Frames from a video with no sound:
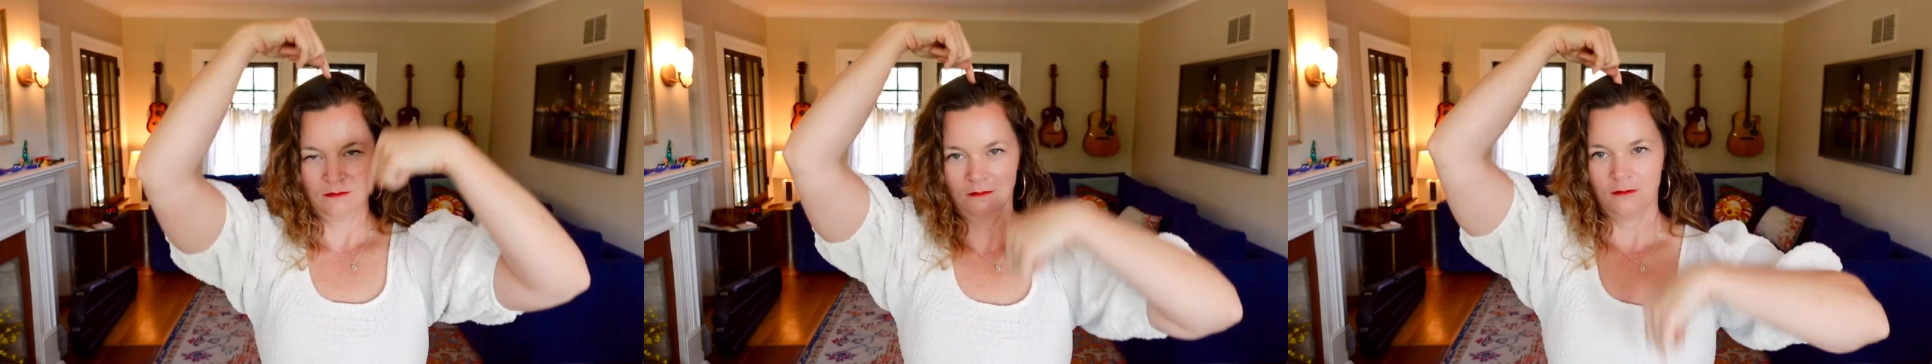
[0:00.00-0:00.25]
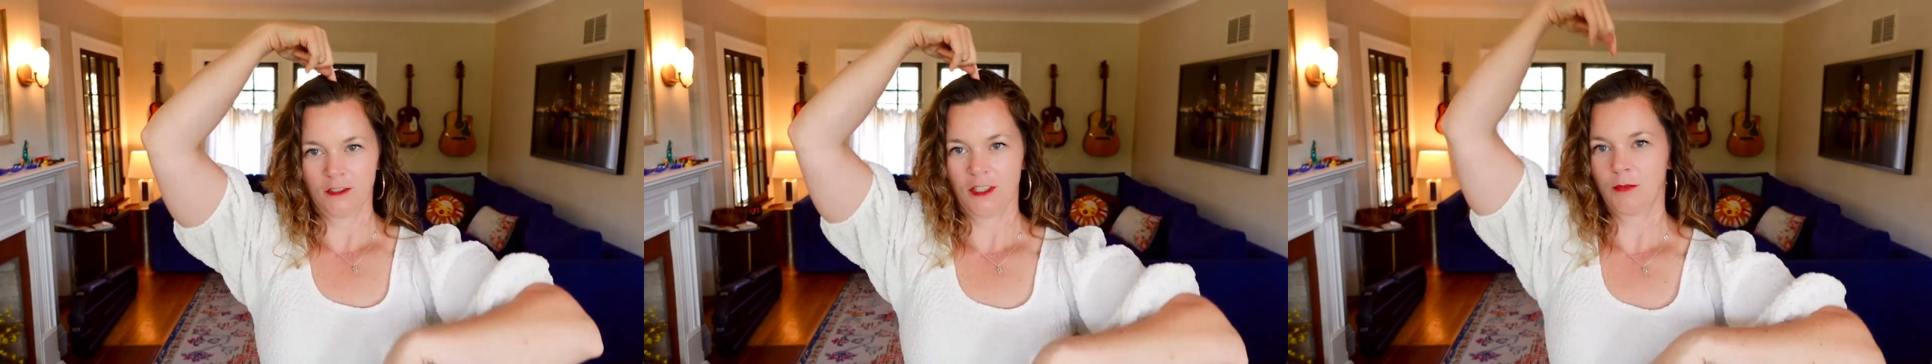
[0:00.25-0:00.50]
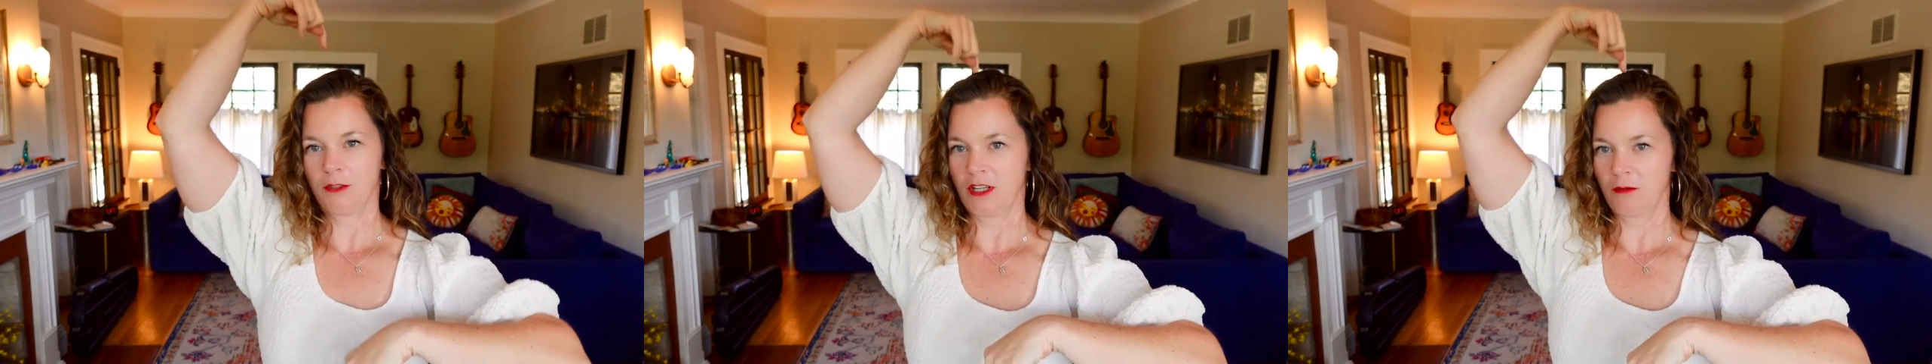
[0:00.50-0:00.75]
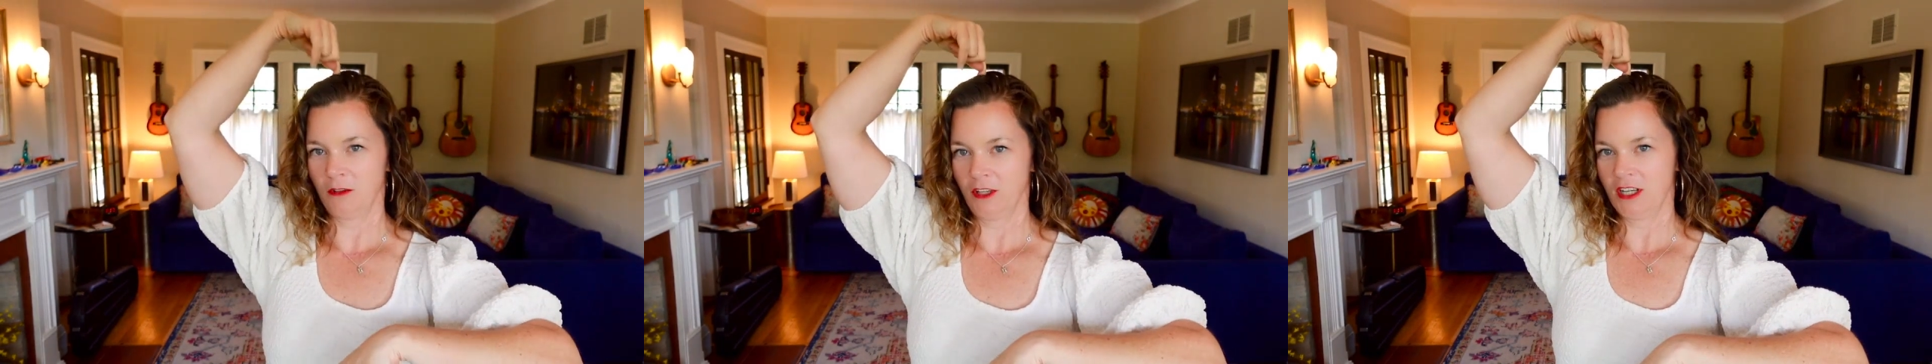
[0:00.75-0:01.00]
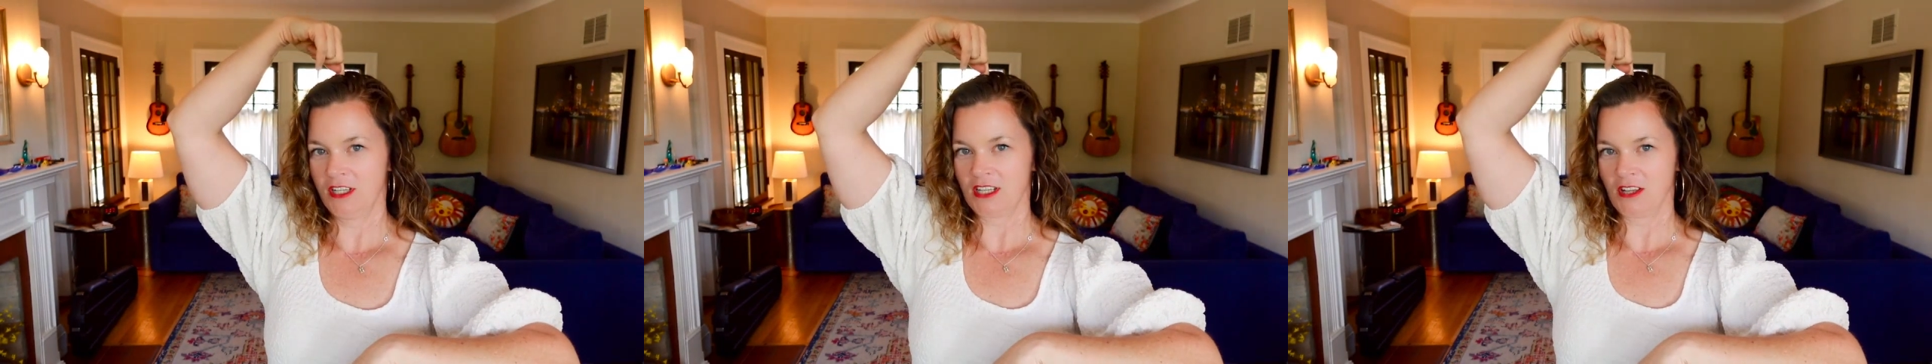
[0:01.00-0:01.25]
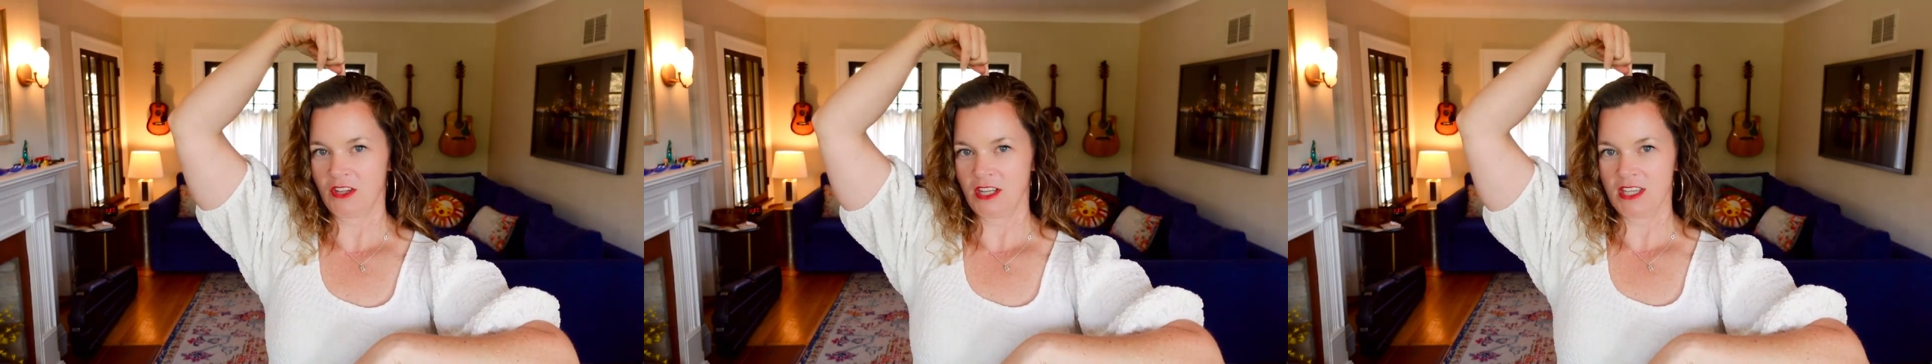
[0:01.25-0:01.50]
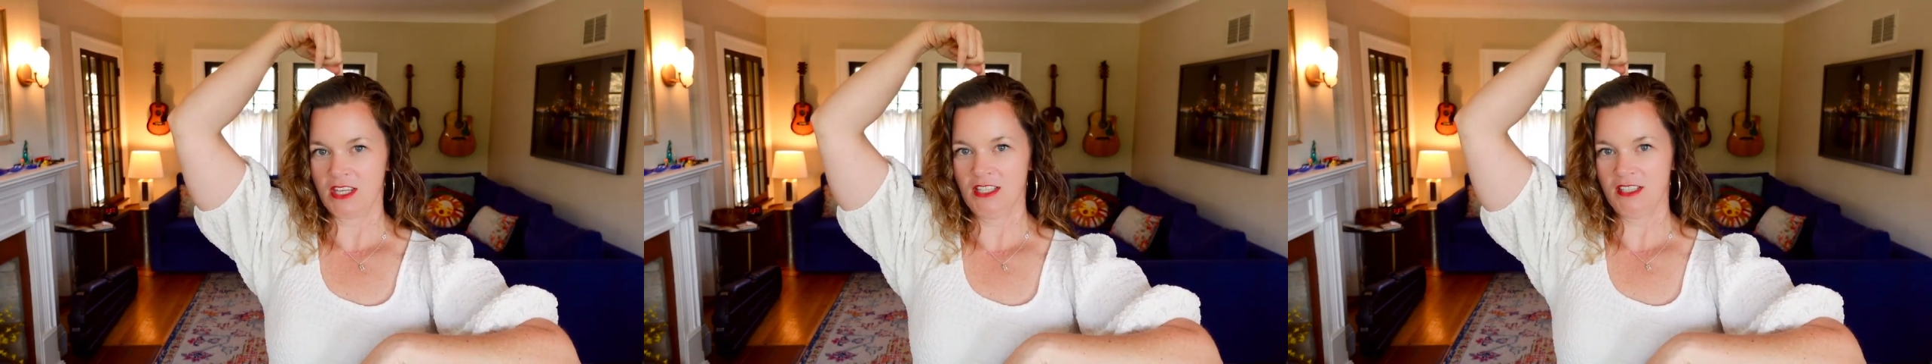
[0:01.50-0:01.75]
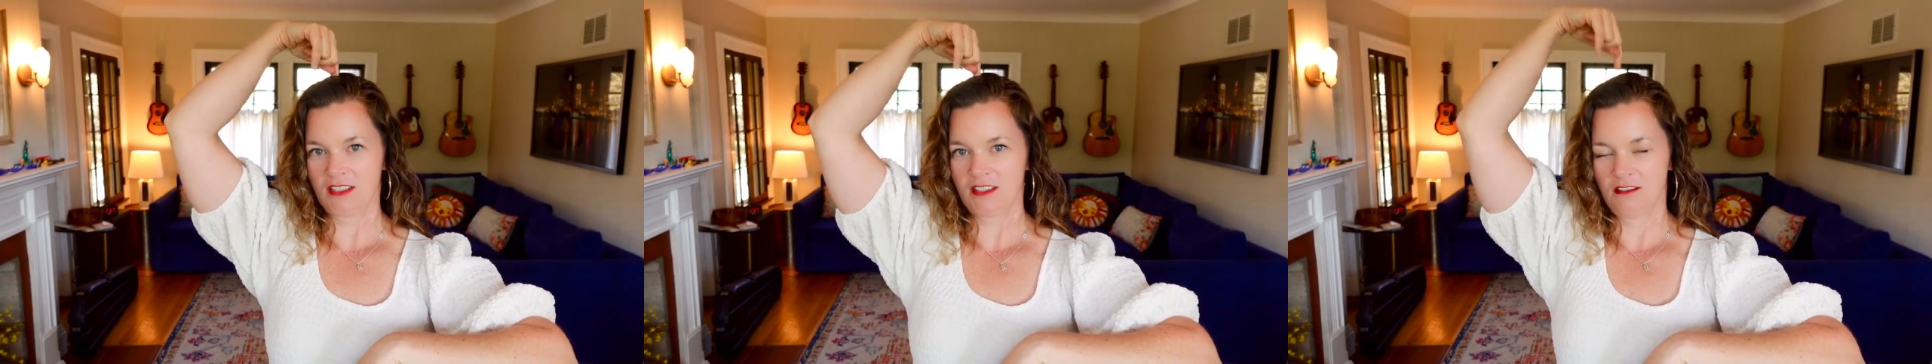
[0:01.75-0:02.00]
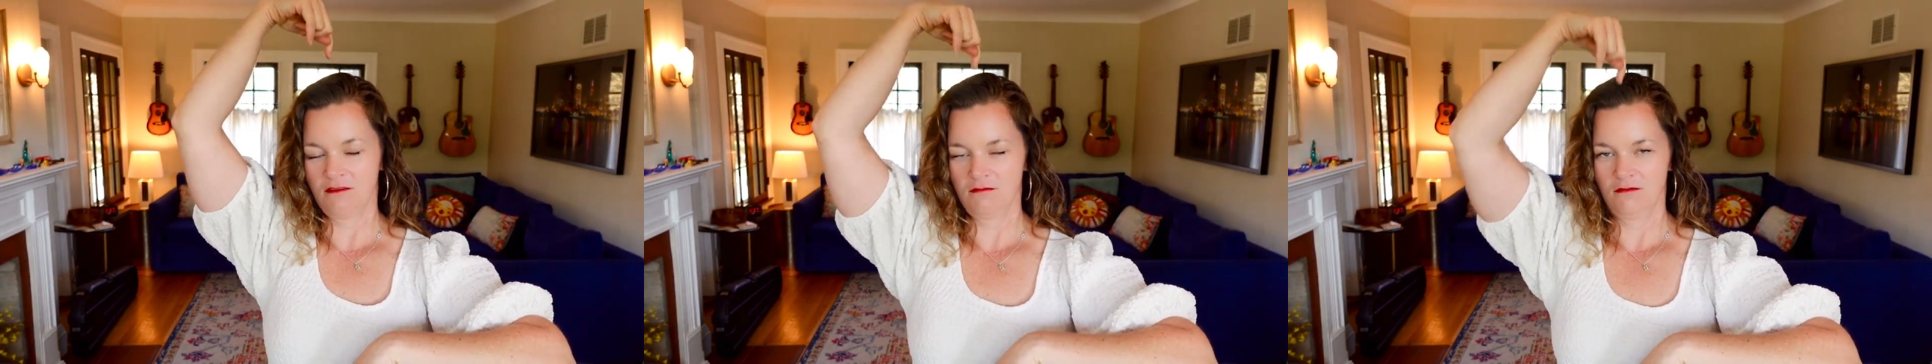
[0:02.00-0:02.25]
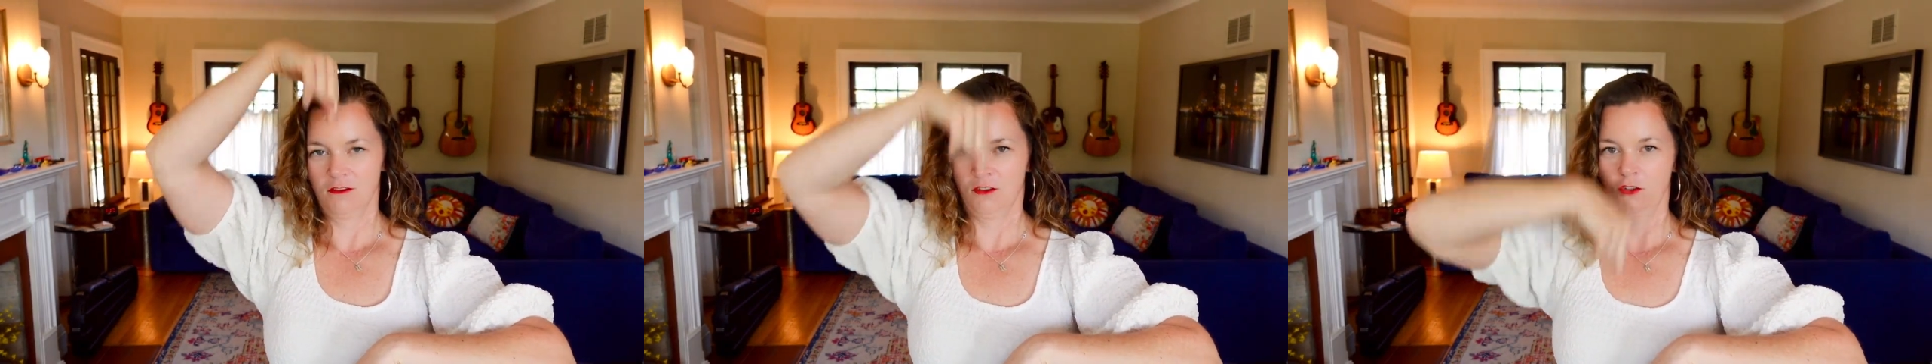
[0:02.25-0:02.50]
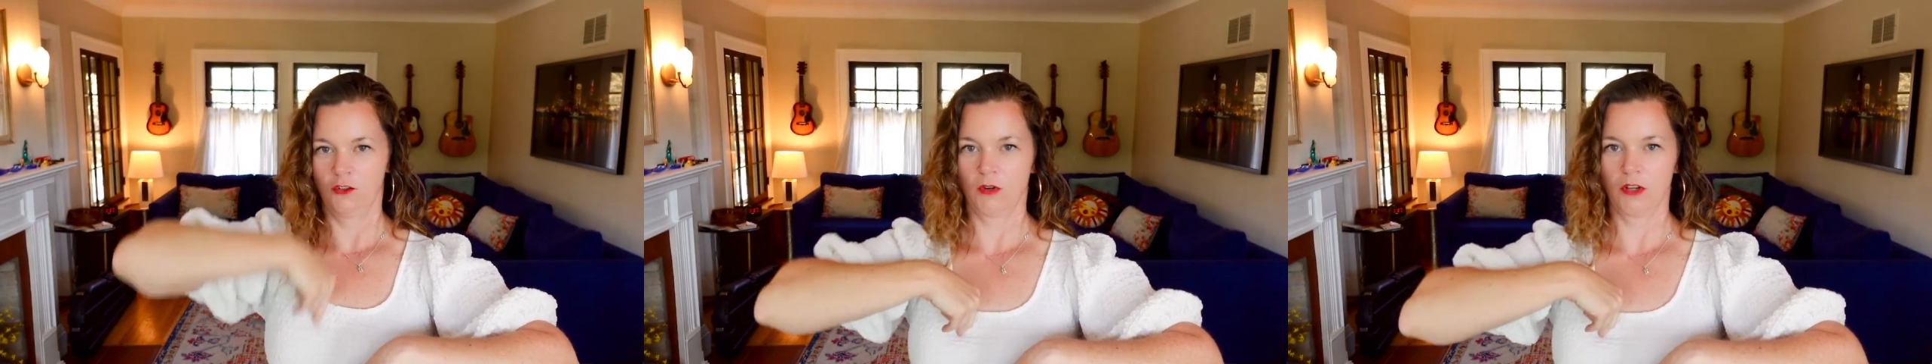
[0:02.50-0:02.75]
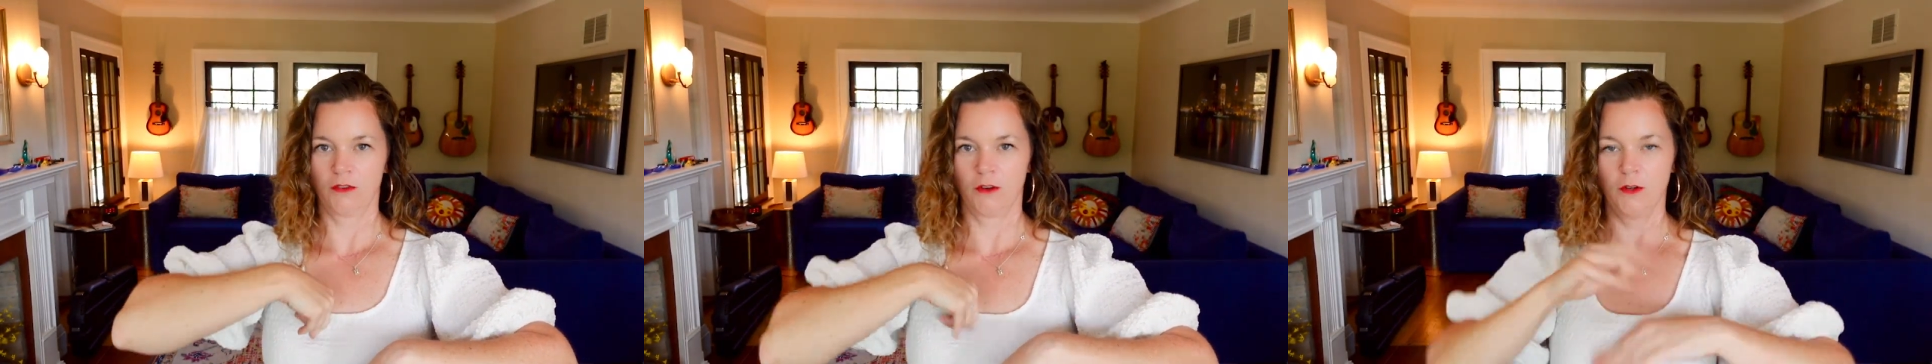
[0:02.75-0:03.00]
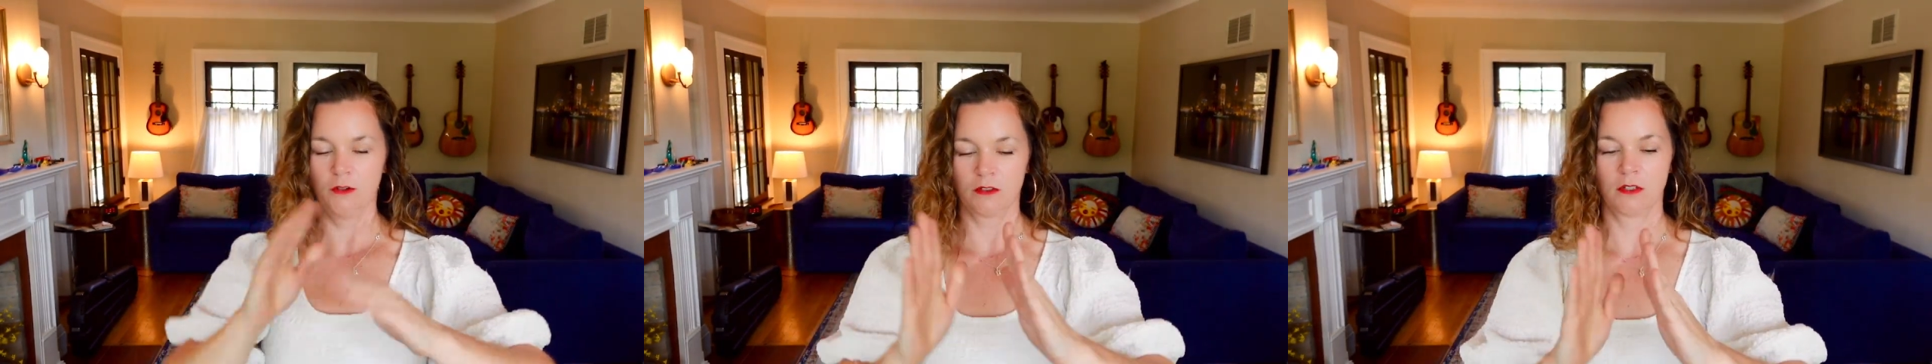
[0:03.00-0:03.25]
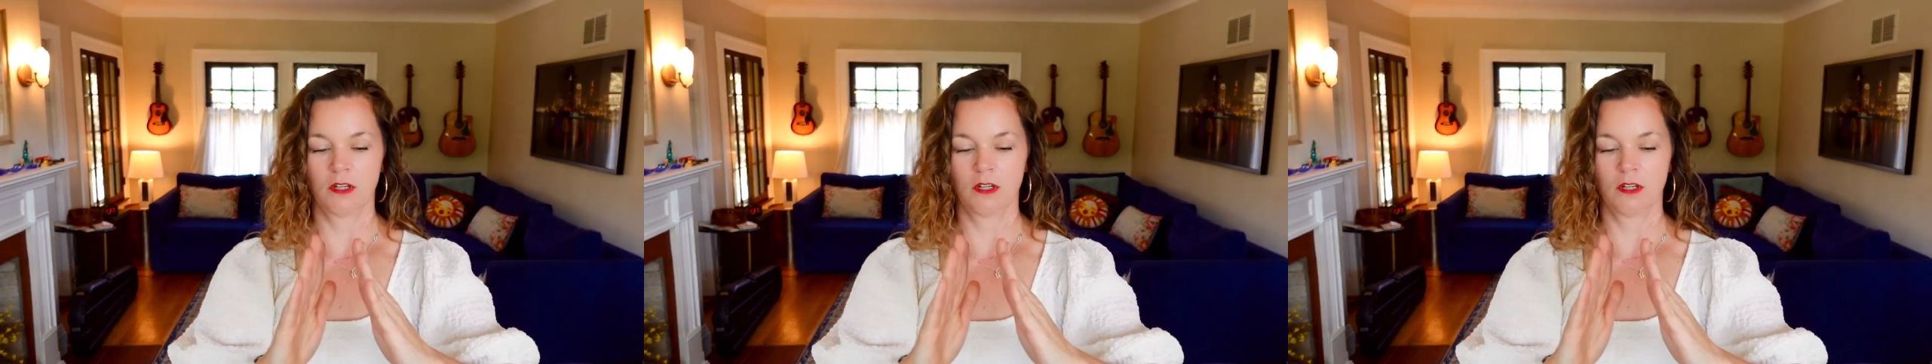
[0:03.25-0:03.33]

We're gonna pretend we're looking down like this through our throat.